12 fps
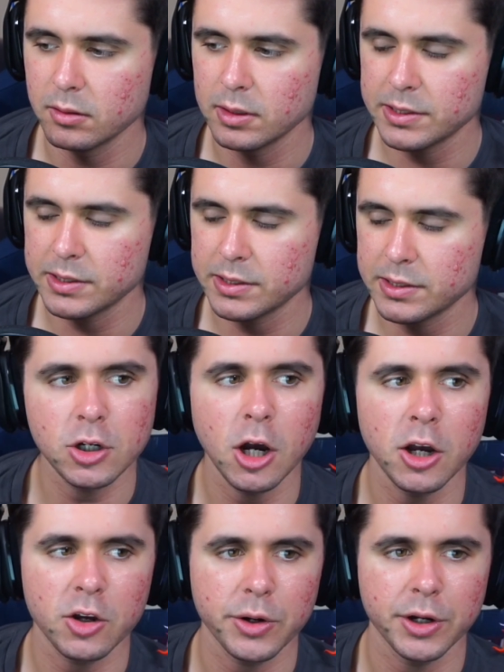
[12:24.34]
This is her
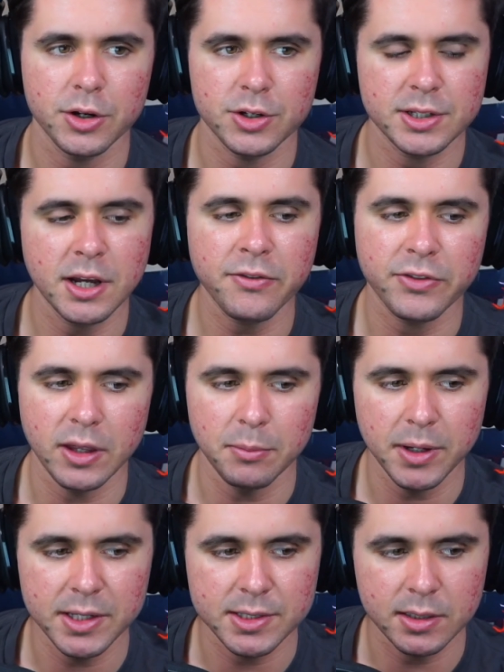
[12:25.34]
conquering her stuff then,
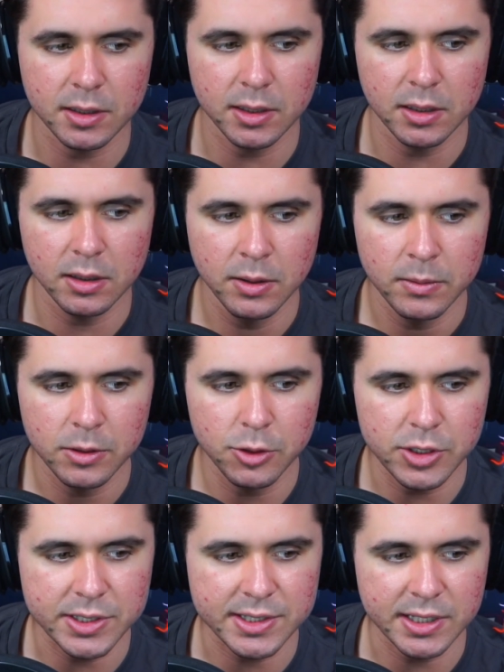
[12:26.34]
basically. You're
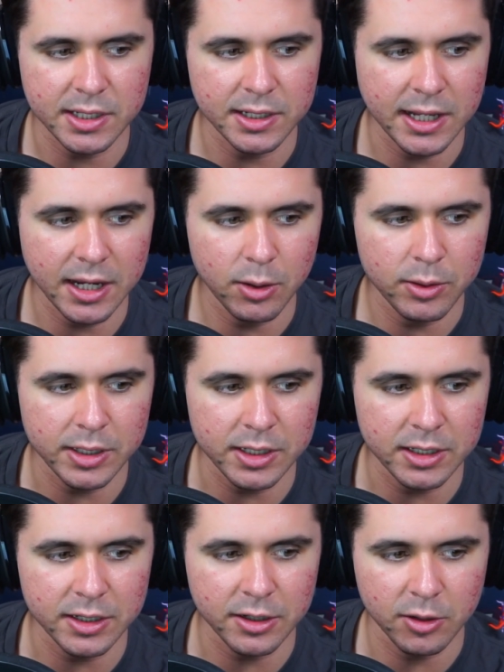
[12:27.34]
just sitting down,
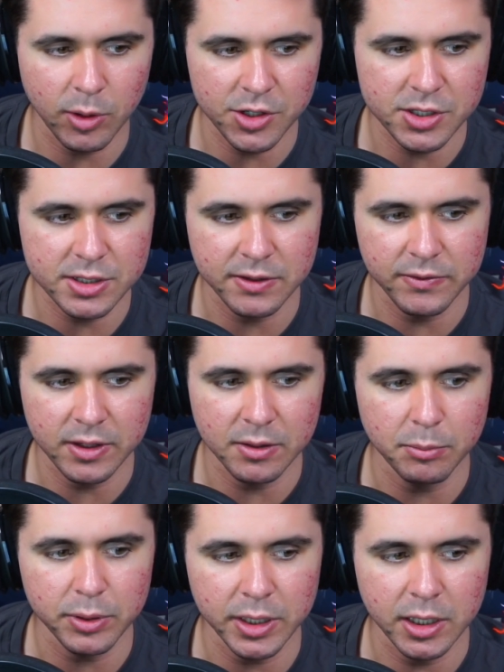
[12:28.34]
eating dinner, watching TV,
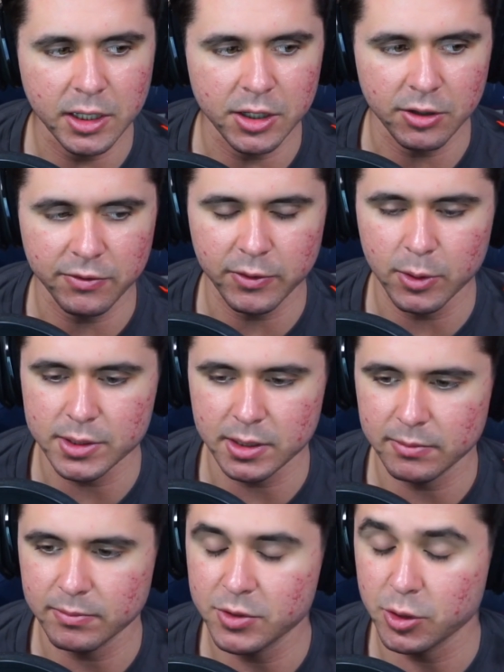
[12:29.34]
and blink and you're frozen.
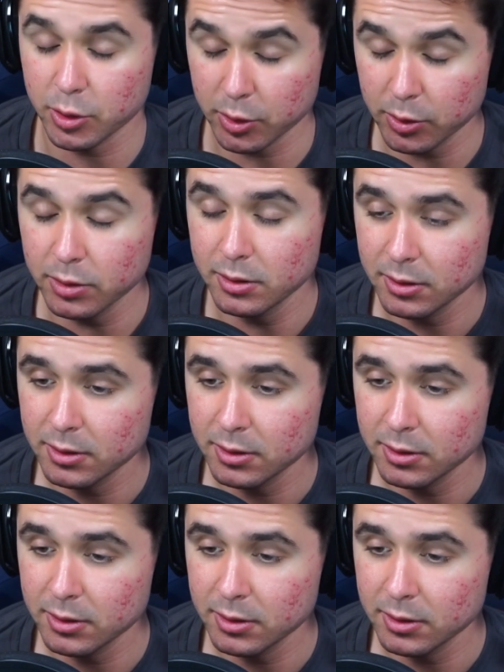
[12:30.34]
True?